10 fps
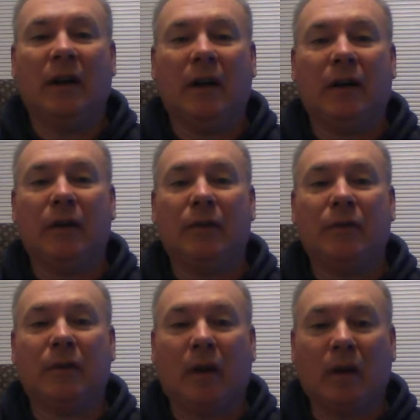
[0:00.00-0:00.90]

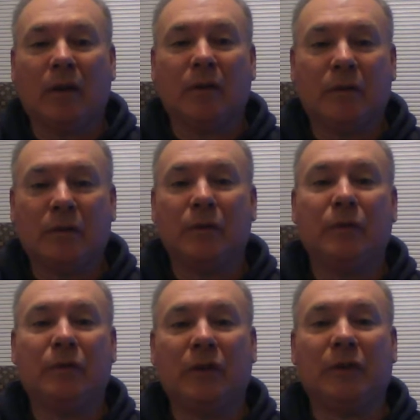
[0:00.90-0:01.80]
of our
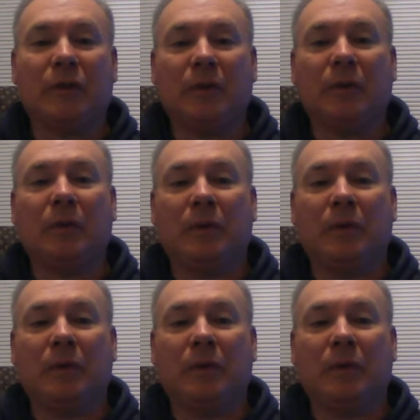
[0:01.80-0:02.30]
true physical